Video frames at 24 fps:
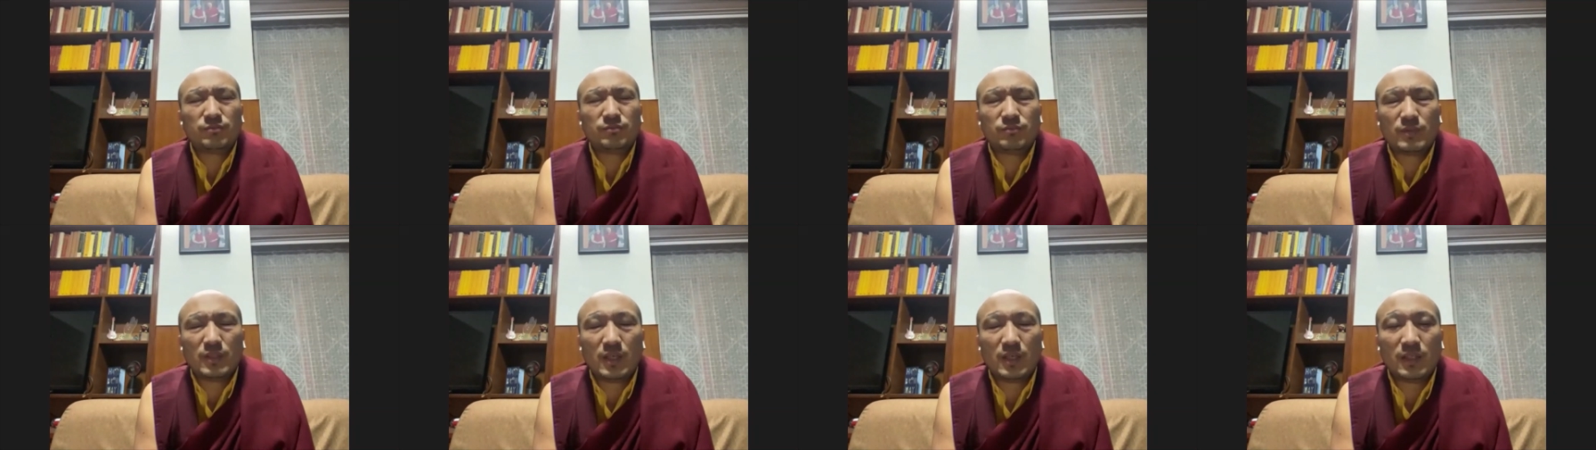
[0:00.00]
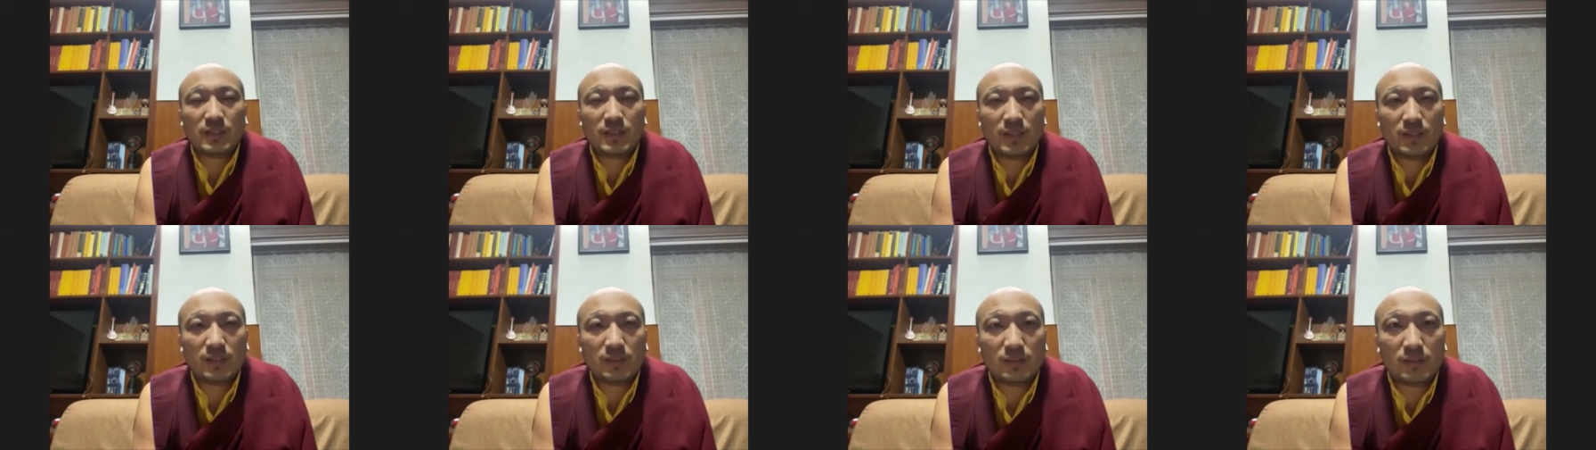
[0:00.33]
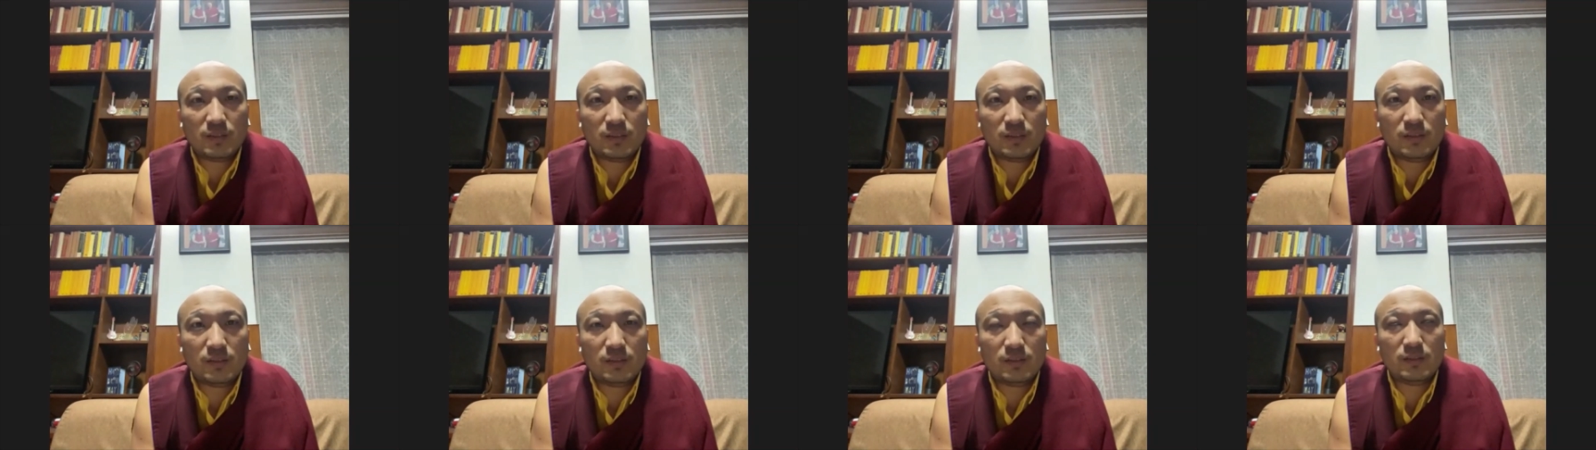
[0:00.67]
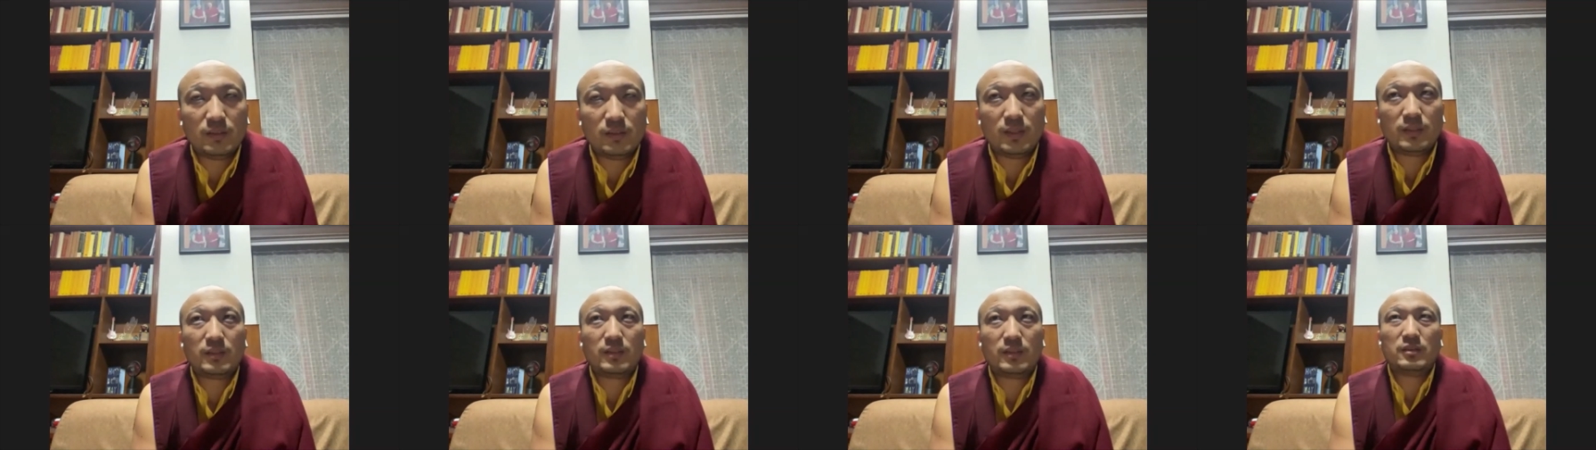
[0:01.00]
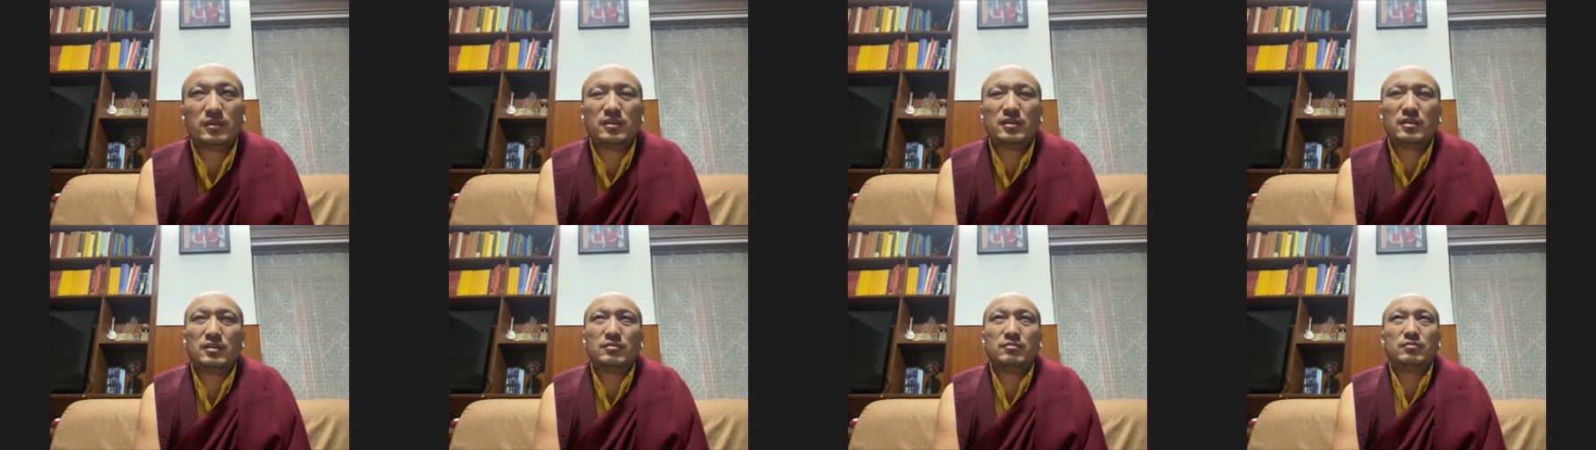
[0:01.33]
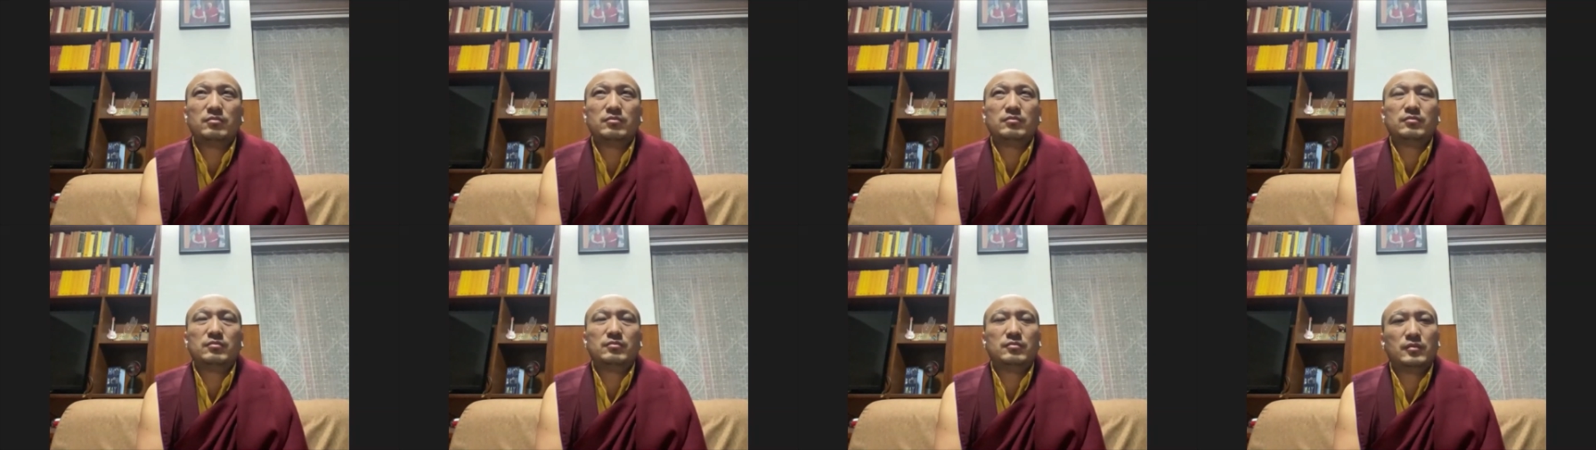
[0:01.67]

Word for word: unhealthy, I guess, um,